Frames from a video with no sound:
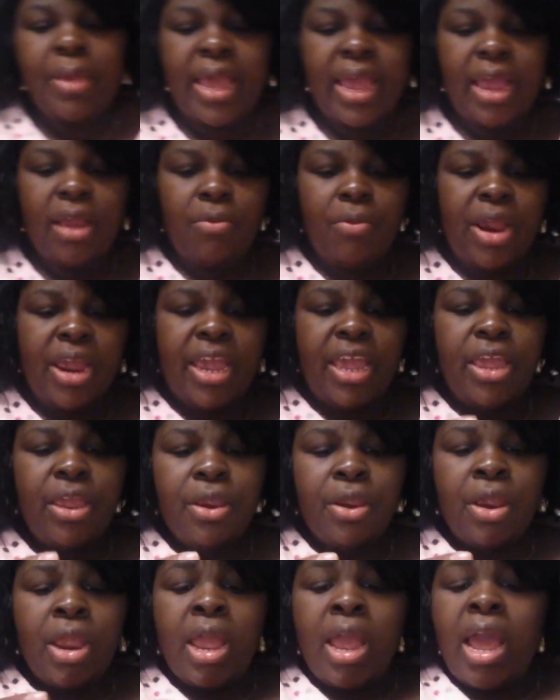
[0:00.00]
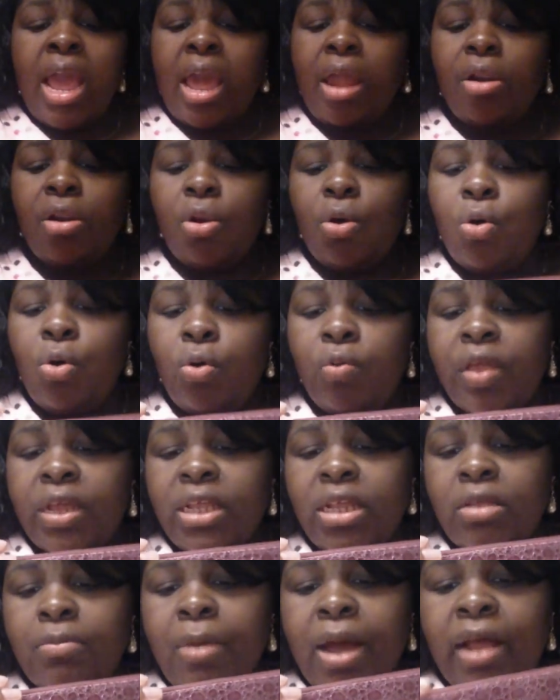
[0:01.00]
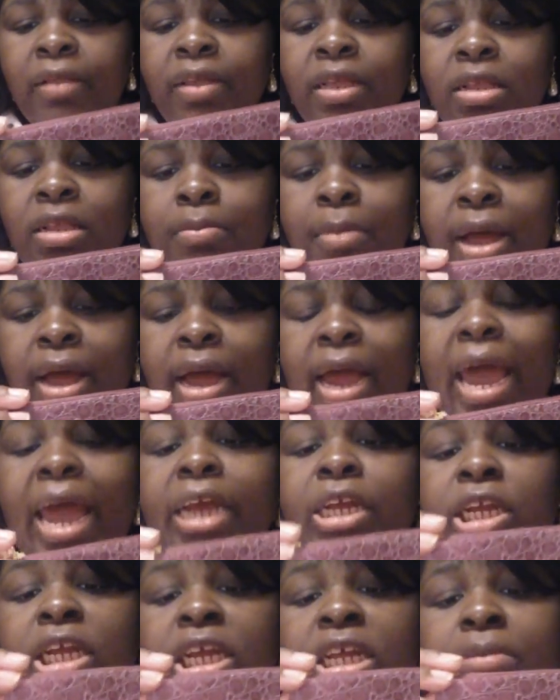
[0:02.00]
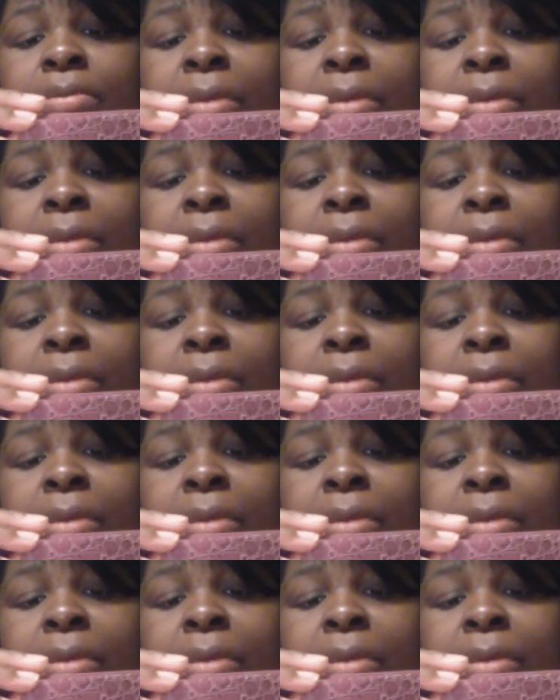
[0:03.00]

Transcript: bag right here. I don't know who this is by. This is by, actually